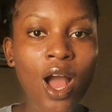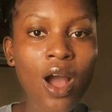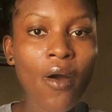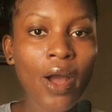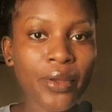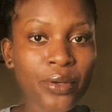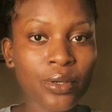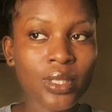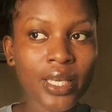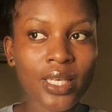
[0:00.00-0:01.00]
how are y'all?
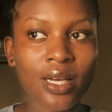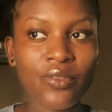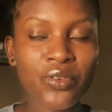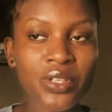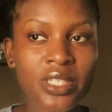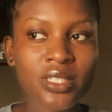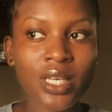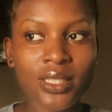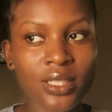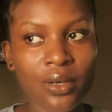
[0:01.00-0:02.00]
Like, I've not really
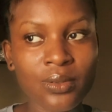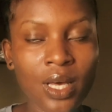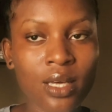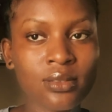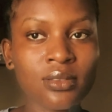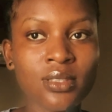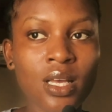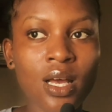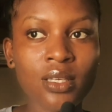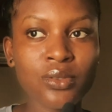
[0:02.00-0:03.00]
sat down and
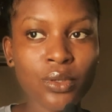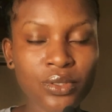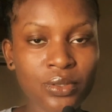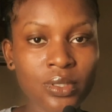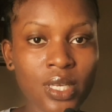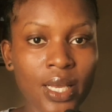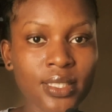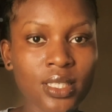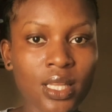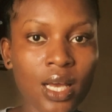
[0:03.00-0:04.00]
talked to you guys
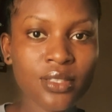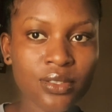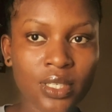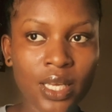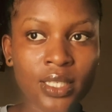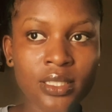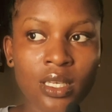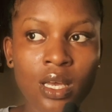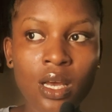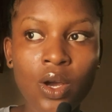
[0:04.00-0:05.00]
and asked you guys
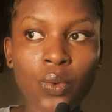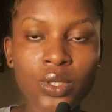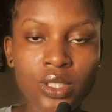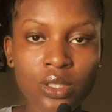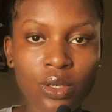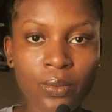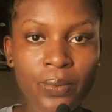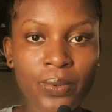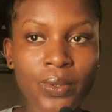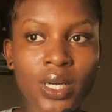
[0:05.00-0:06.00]
what's up,
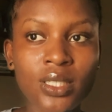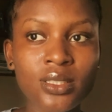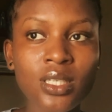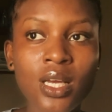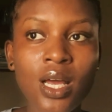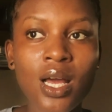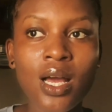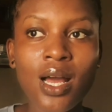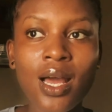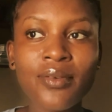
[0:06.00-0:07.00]
and
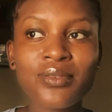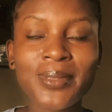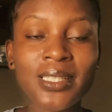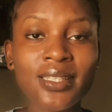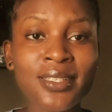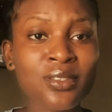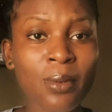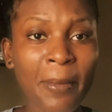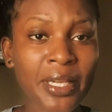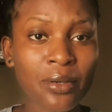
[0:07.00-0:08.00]
I have so many things in my
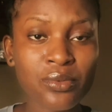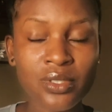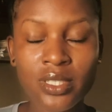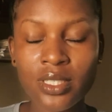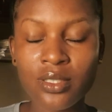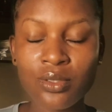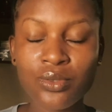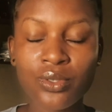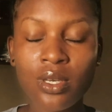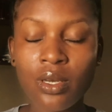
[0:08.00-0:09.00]
mind I want to say. Just